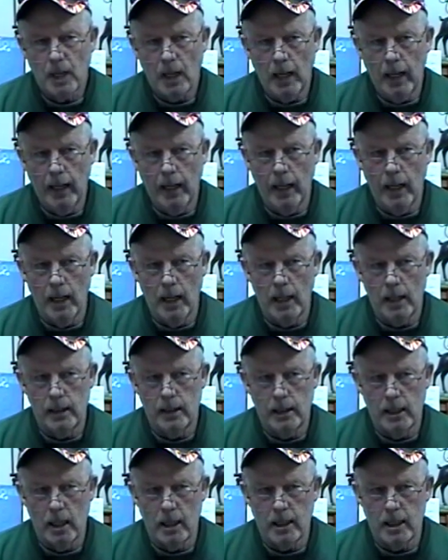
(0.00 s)
and
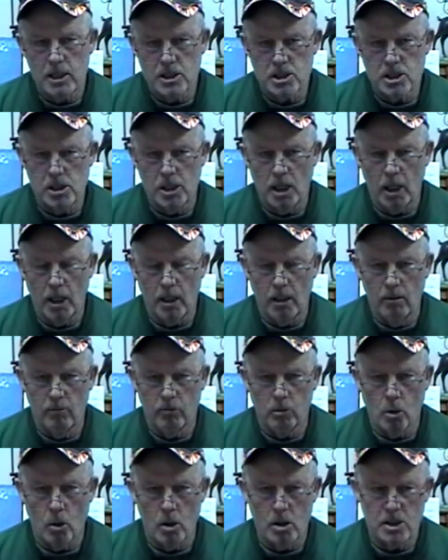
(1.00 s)
get stuck and of
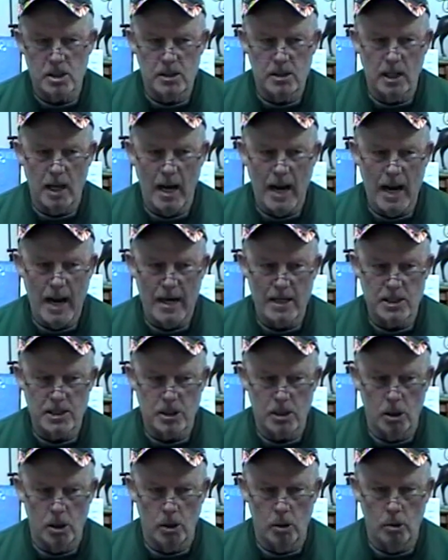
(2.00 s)
course die.
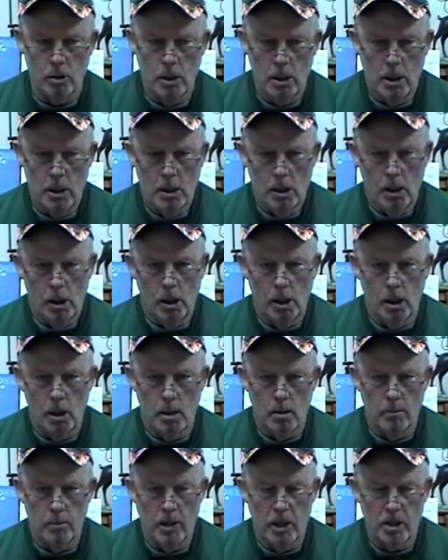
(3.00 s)
So
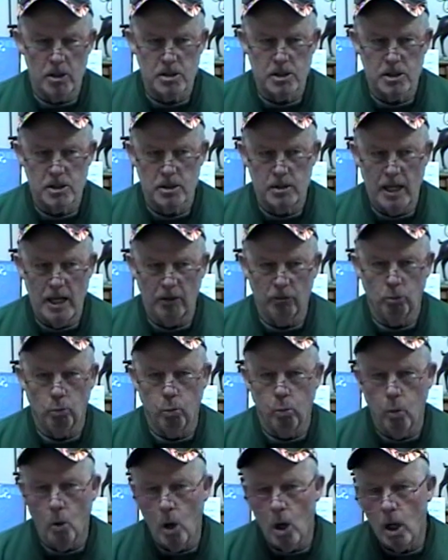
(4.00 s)
that's
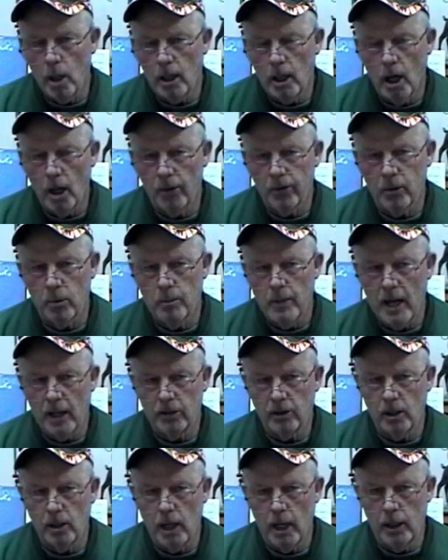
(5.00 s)
one other
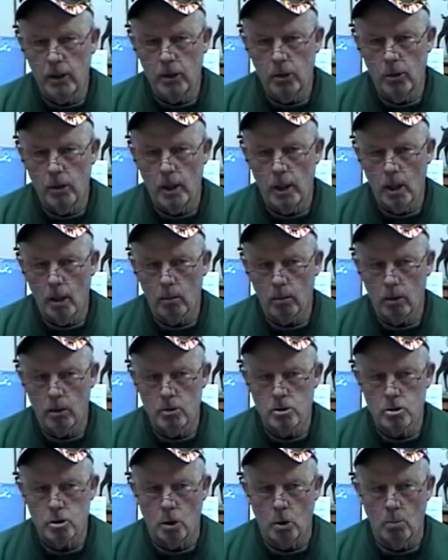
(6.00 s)
method I do to help
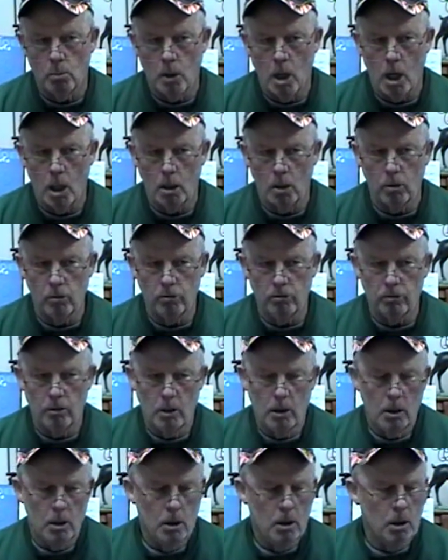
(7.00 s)
control monos.
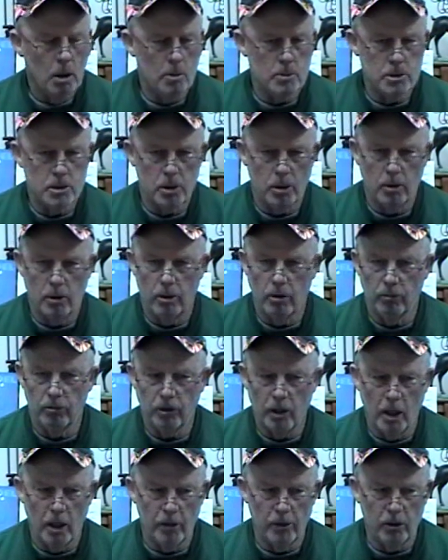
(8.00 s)
I'm sure there's
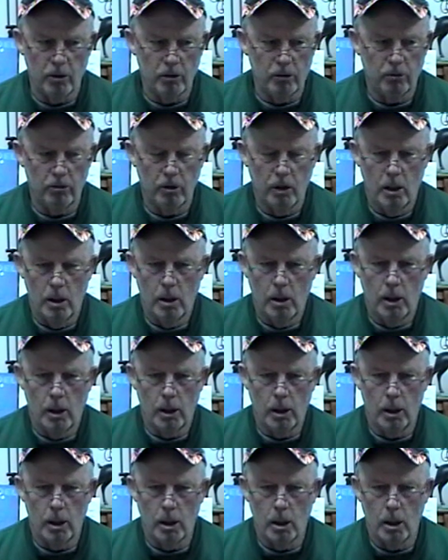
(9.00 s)
others,
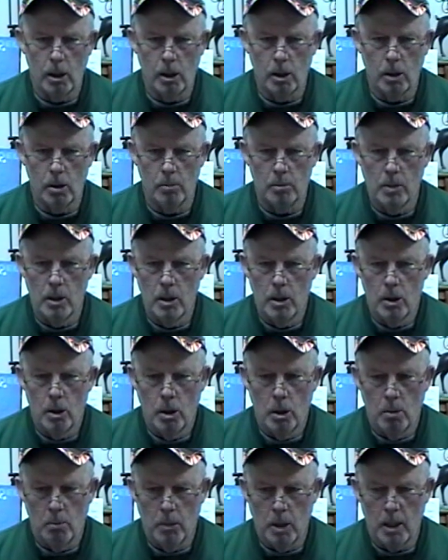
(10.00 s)

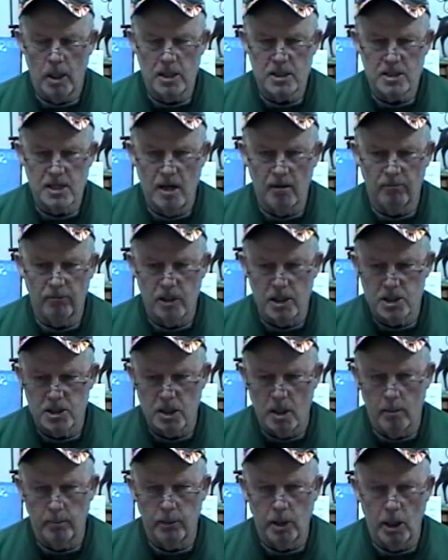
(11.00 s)
but it's definitely
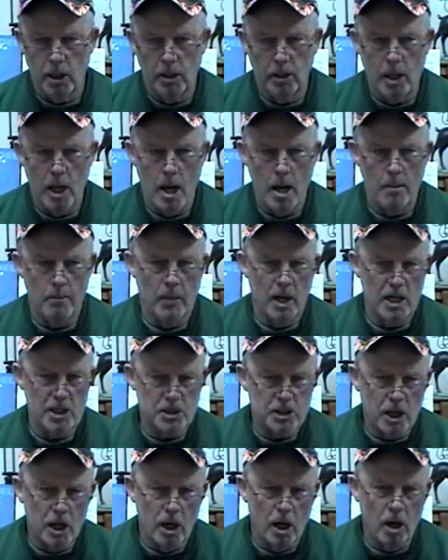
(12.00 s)
something that
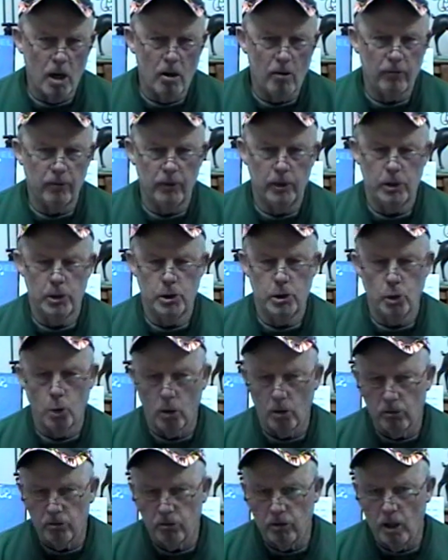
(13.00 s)
myself and
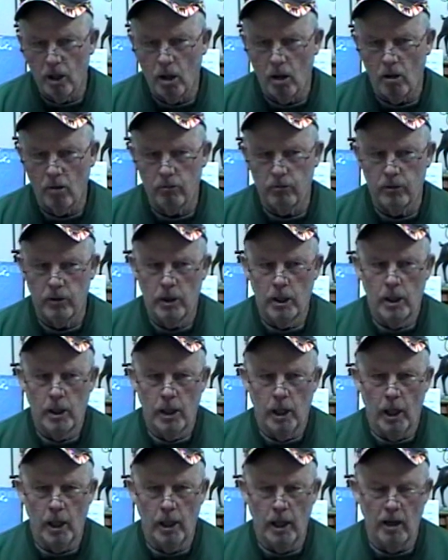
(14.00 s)
yourself
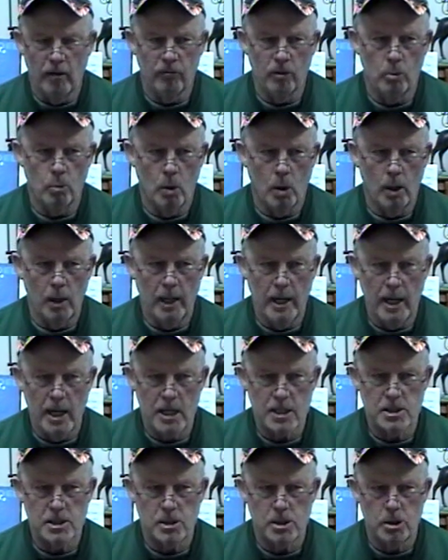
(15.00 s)
and everyone
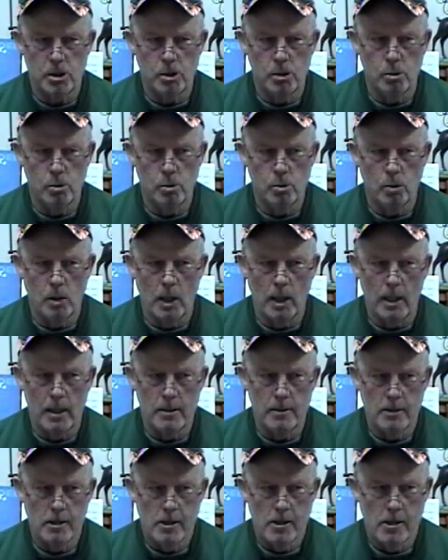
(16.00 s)
has to
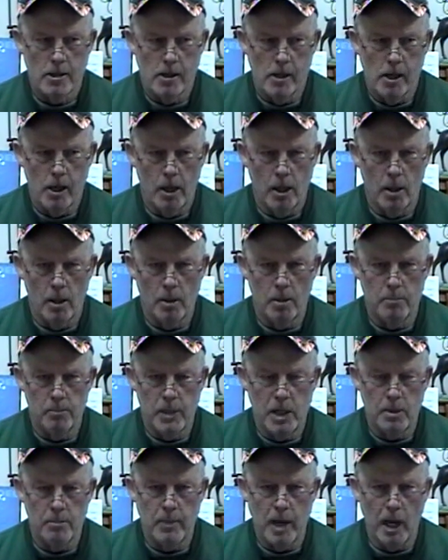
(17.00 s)

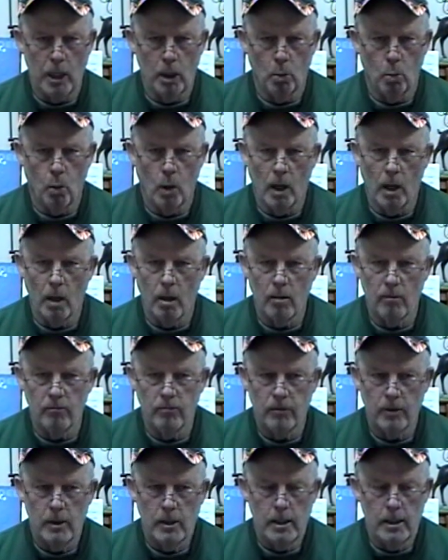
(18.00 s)
be made aware of.
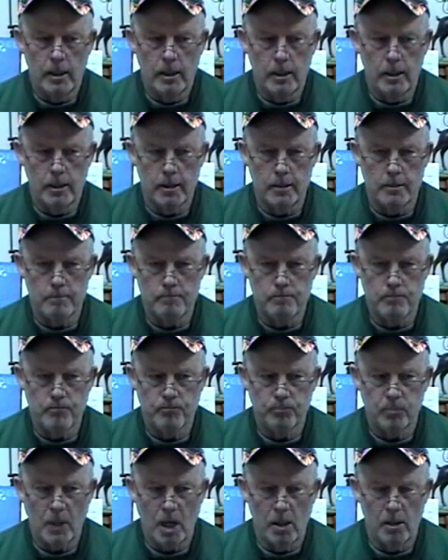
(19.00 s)

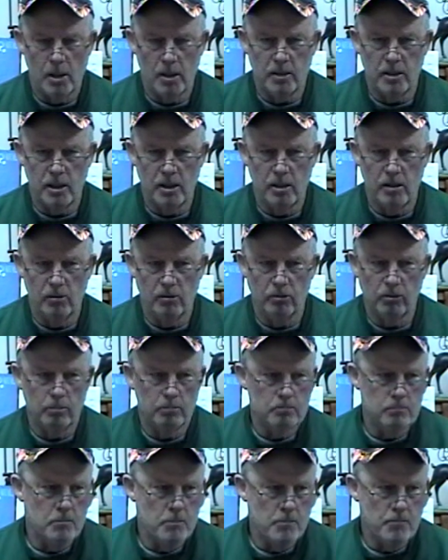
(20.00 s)
that these
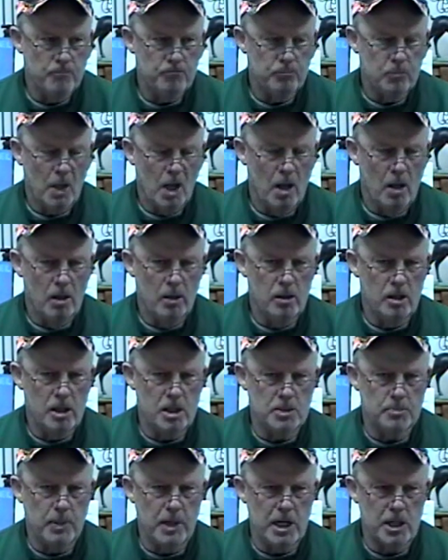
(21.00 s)

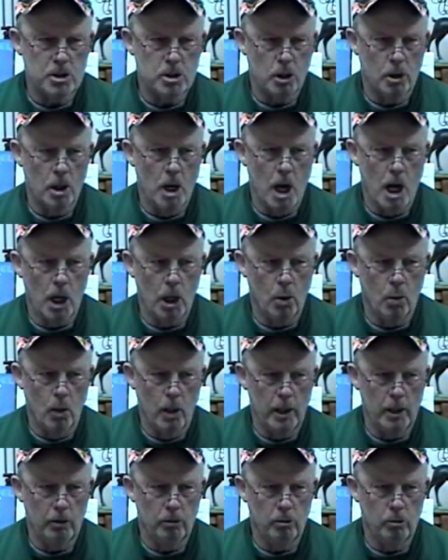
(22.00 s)
bees are not
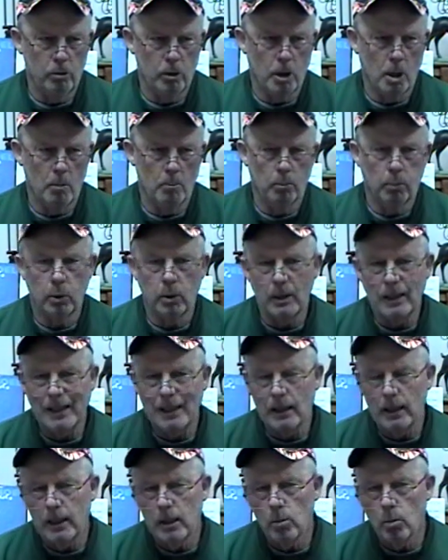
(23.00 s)
going to
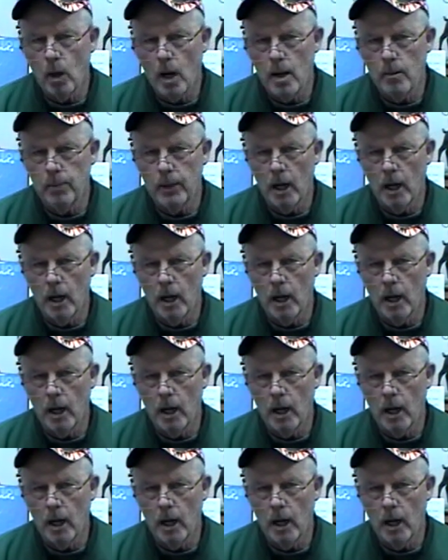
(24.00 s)
completely wipe